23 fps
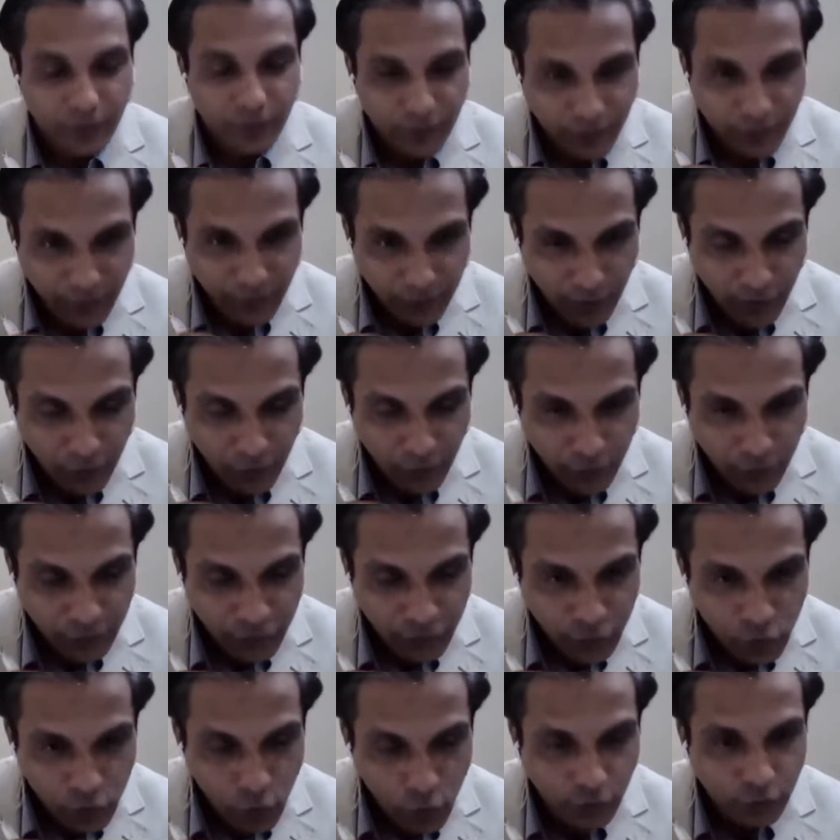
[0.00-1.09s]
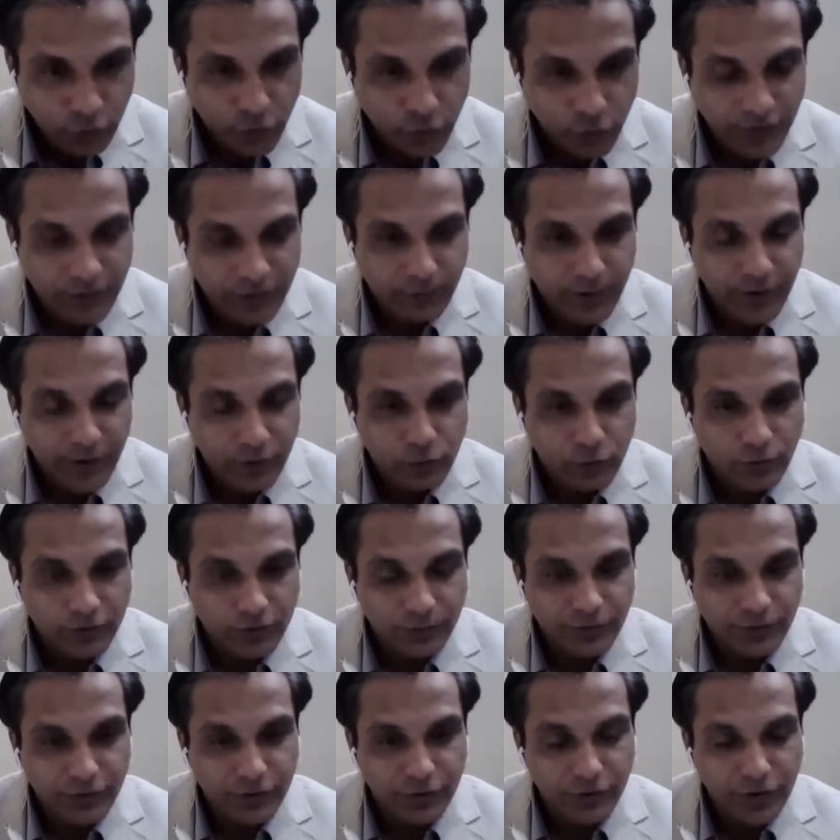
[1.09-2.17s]
which you also explained to us,
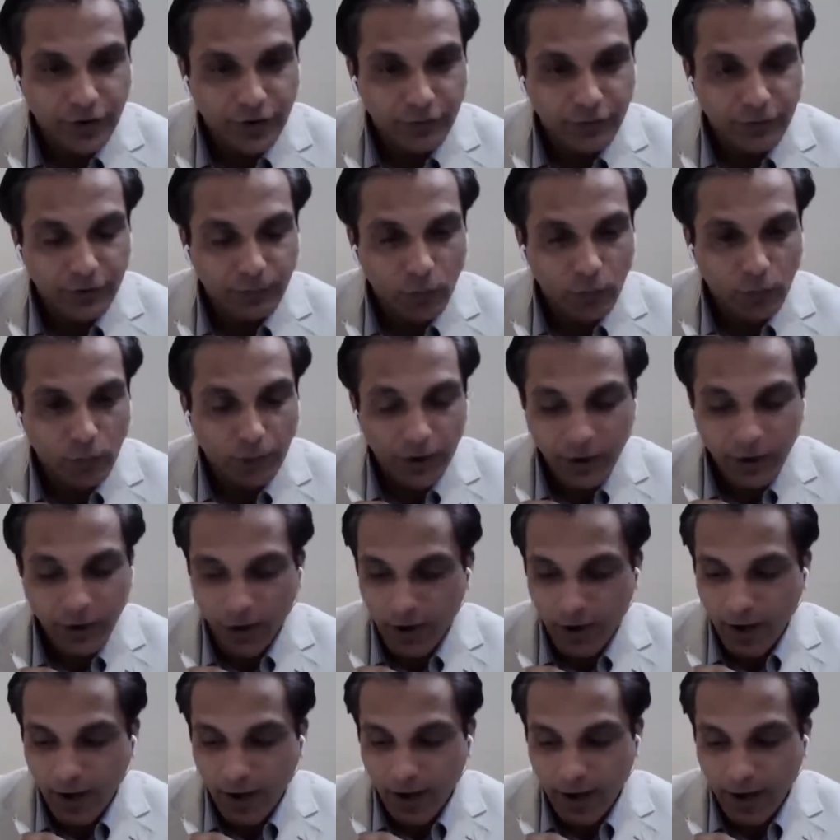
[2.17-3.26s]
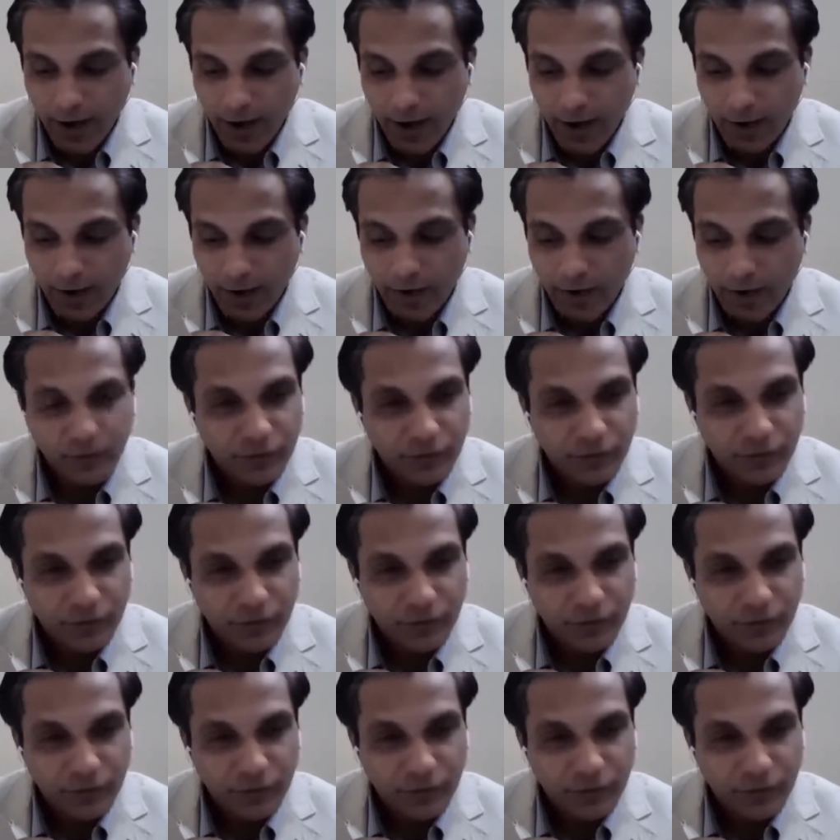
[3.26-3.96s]
Mr. David Morey, and Mr.